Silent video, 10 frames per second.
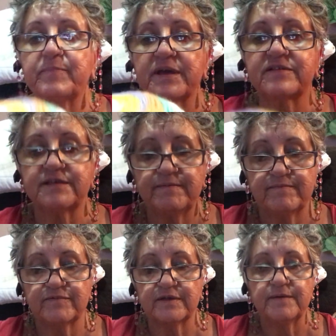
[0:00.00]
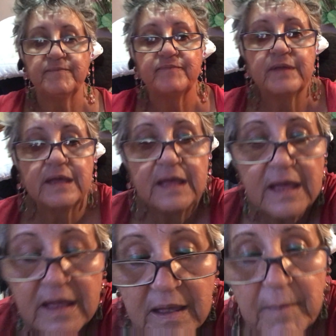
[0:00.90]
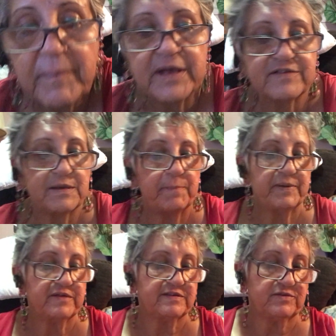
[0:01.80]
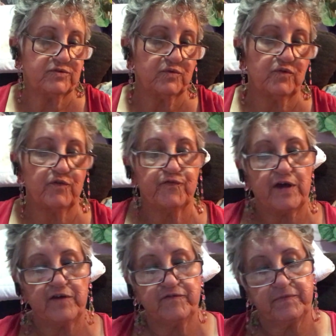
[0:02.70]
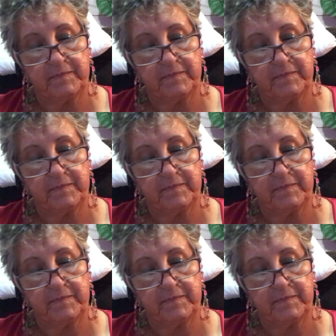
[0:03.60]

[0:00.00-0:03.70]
Pixie, see? Pixie 205.